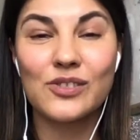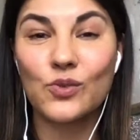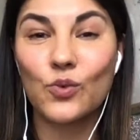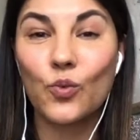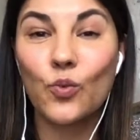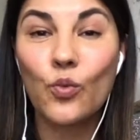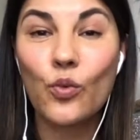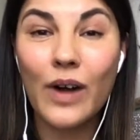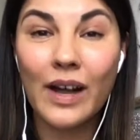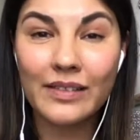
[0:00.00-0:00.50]

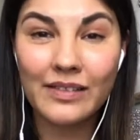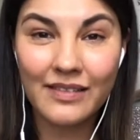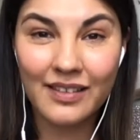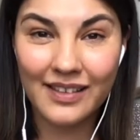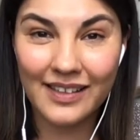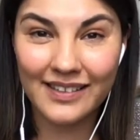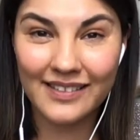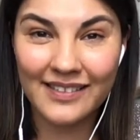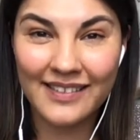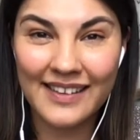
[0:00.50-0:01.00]
one
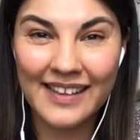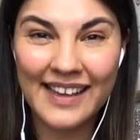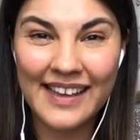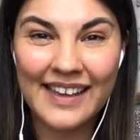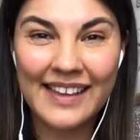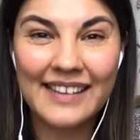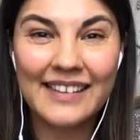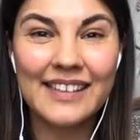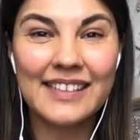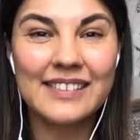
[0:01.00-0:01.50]
thing.
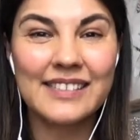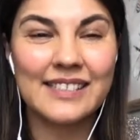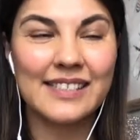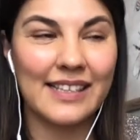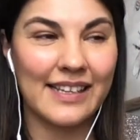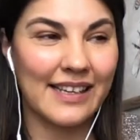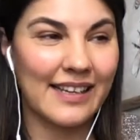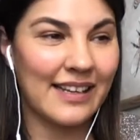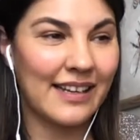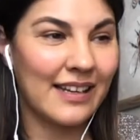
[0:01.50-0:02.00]
It's
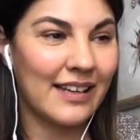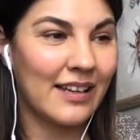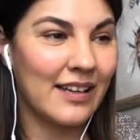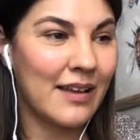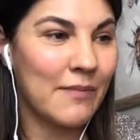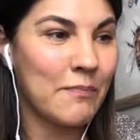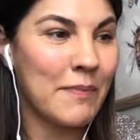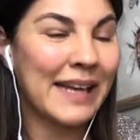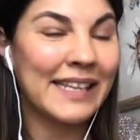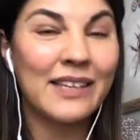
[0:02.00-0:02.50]
a
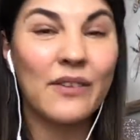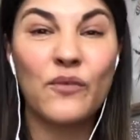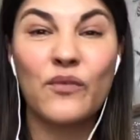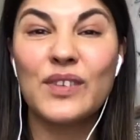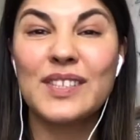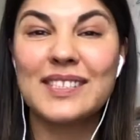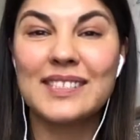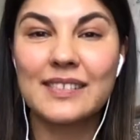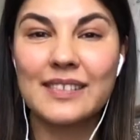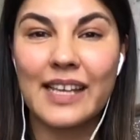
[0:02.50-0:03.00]

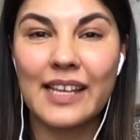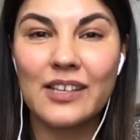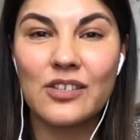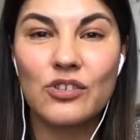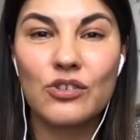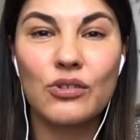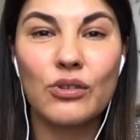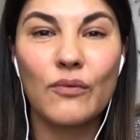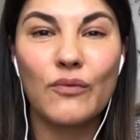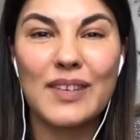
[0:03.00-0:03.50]

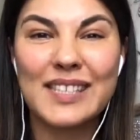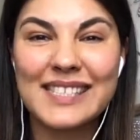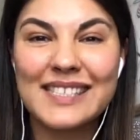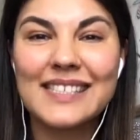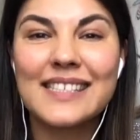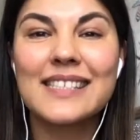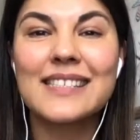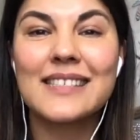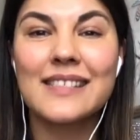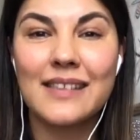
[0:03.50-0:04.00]
manifestation of a
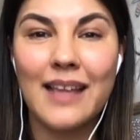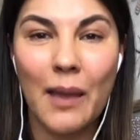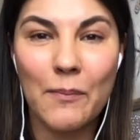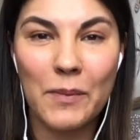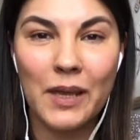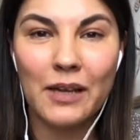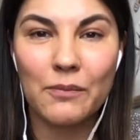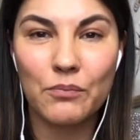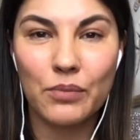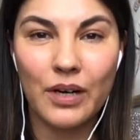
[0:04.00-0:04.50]

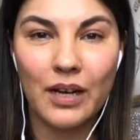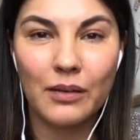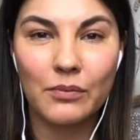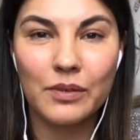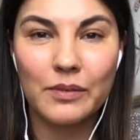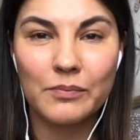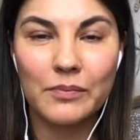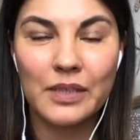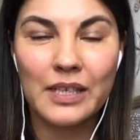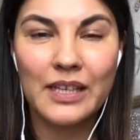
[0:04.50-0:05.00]
systemic
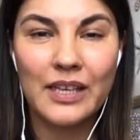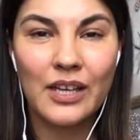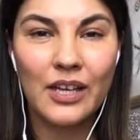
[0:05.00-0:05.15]
problem.